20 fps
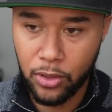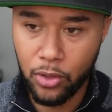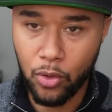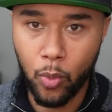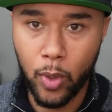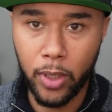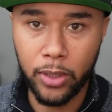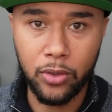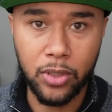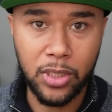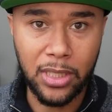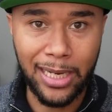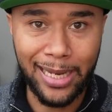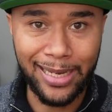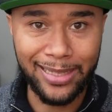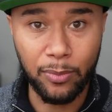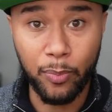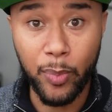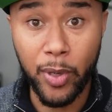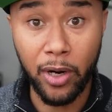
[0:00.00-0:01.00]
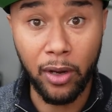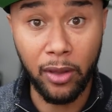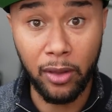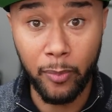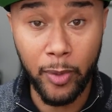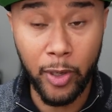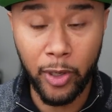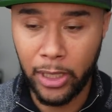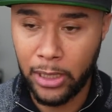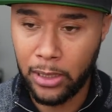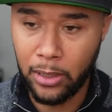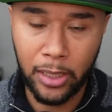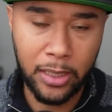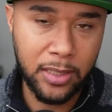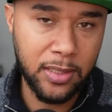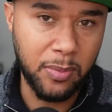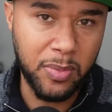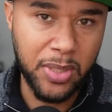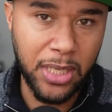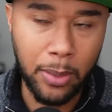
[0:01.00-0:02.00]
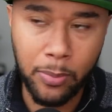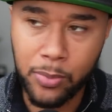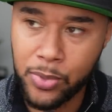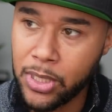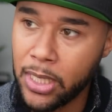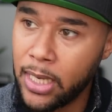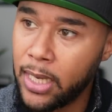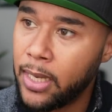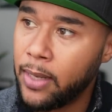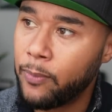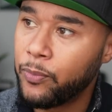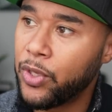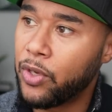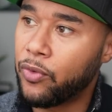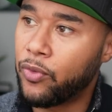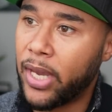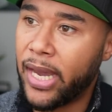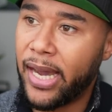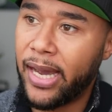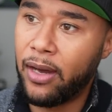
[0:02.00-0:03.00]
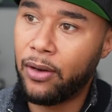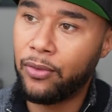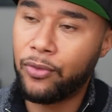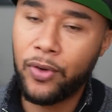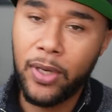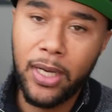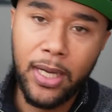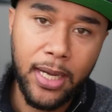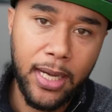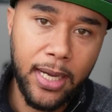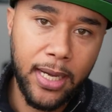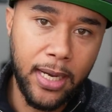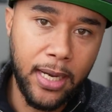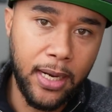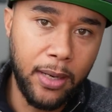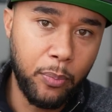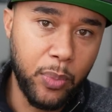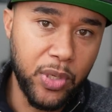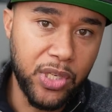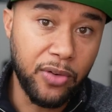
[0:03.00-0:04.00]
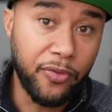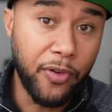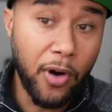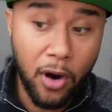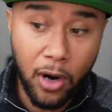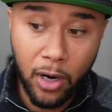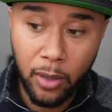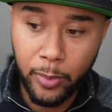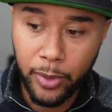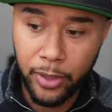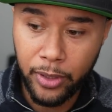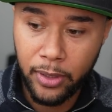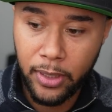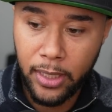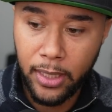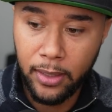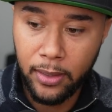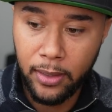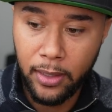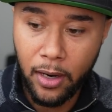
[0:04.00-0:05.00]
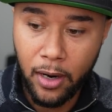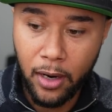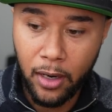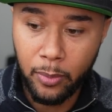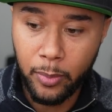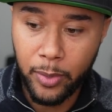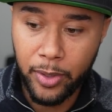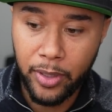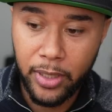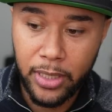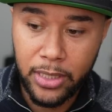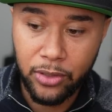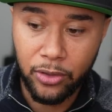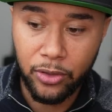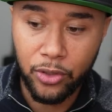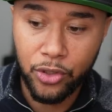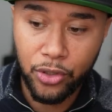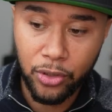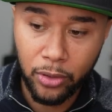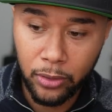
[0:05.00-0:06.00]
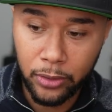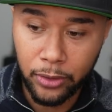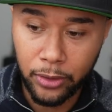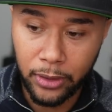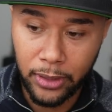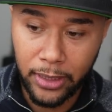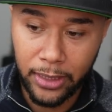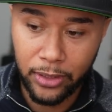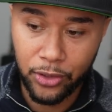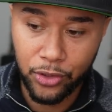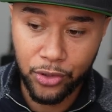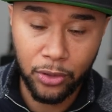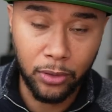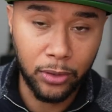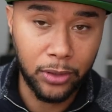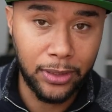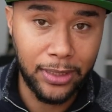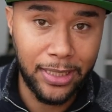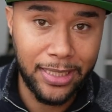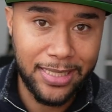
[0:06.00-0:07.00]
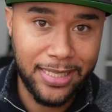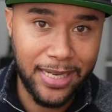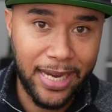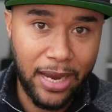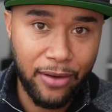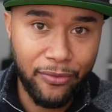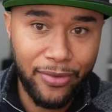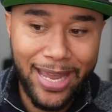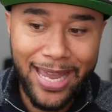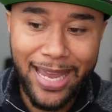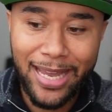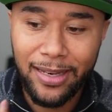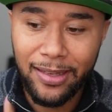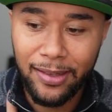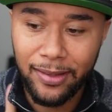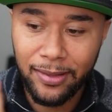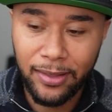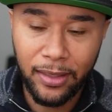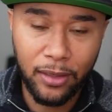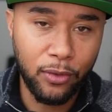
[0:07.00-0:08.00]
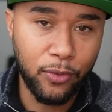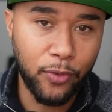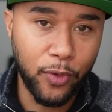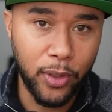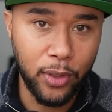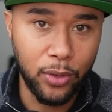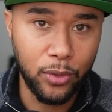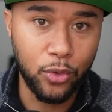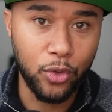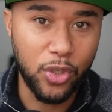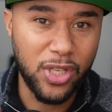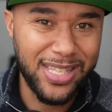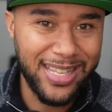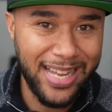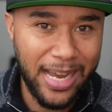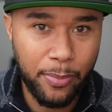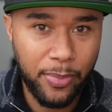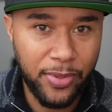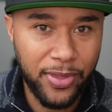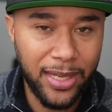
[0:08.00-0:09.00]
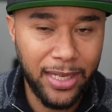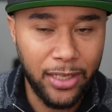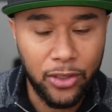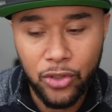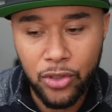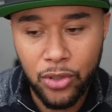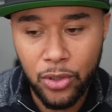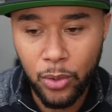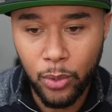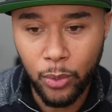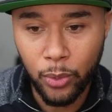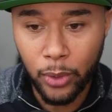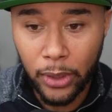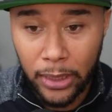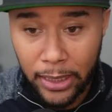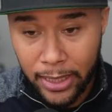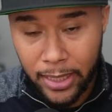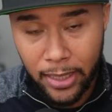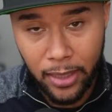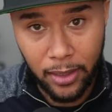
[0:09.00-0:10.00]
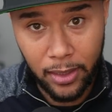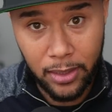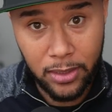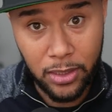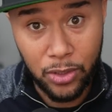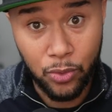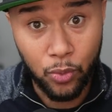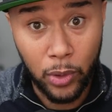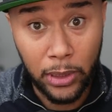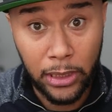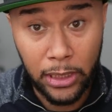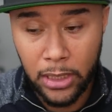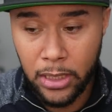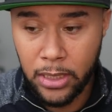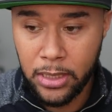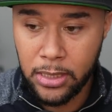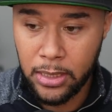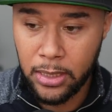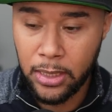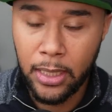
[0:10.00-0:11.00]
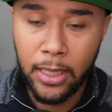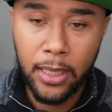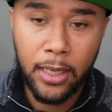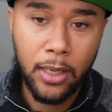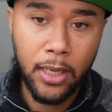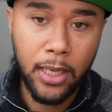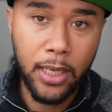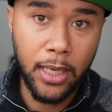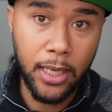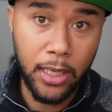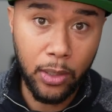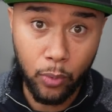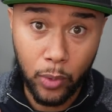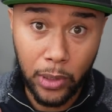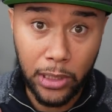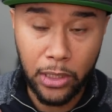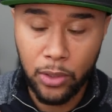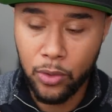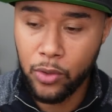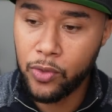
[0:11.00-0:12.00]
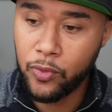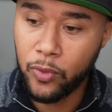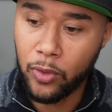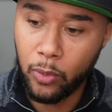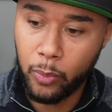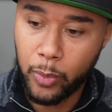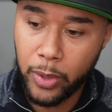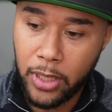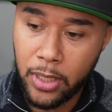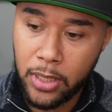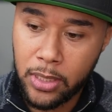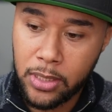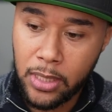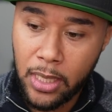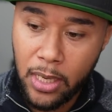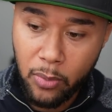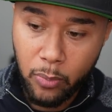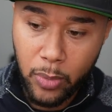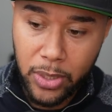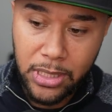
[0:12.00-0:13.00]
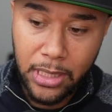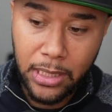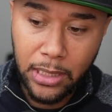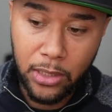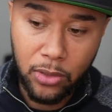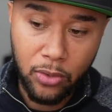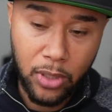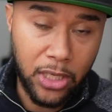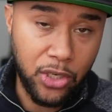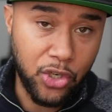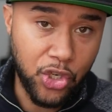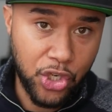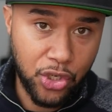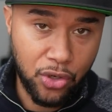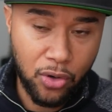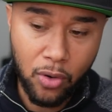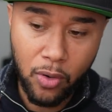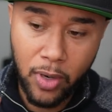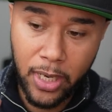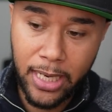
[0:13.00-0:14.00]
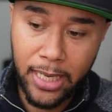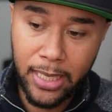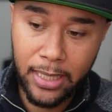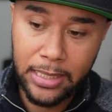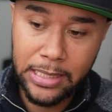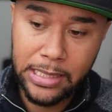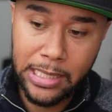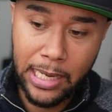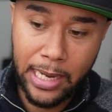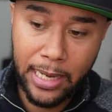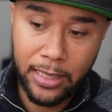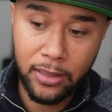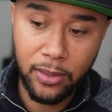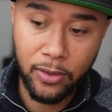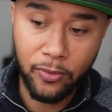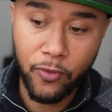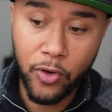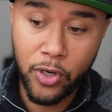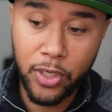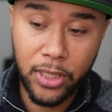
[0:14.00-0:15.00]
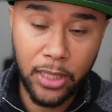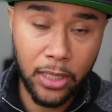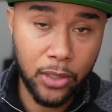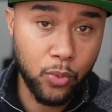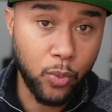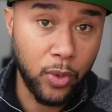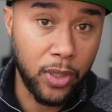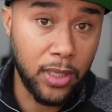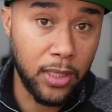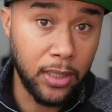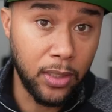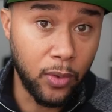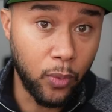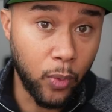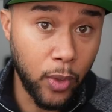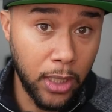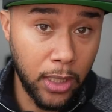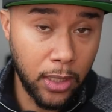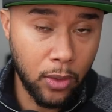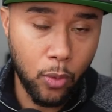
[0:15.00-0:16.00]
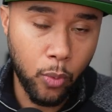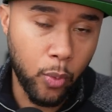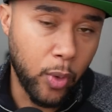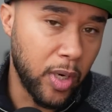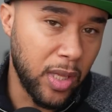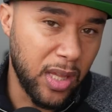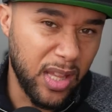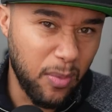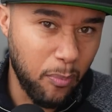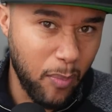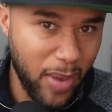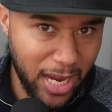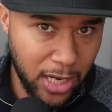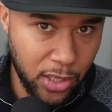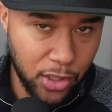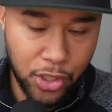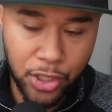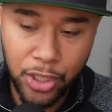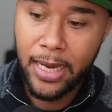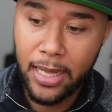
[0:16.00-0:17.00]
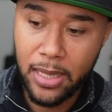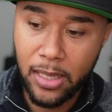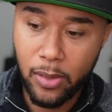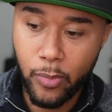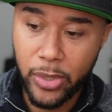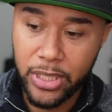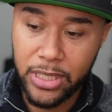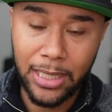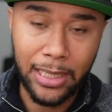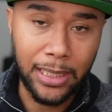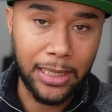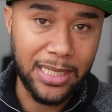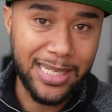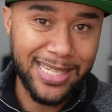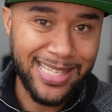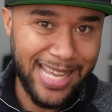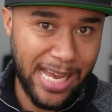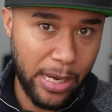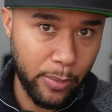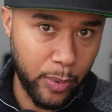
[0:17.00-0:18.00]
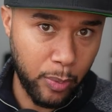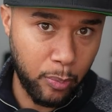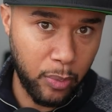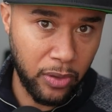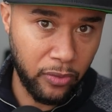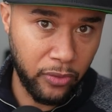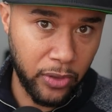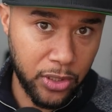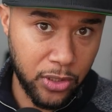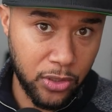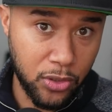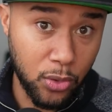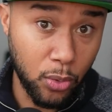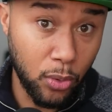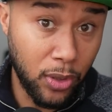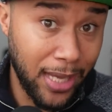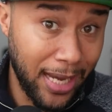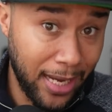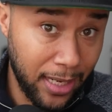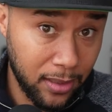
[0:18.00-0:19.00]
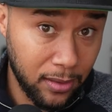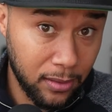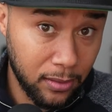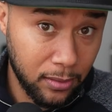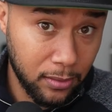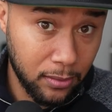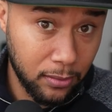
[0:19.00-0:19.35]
You want to select a part of the body, like sometimes if you have a piece of armor and the armor is on the shoulder and the shoulder doesn't have anything for you to snap things to, this is really easy and really useful because basically you can just go ahead and select a vertex within the rig or within the mesh and then basically snap a pivot to that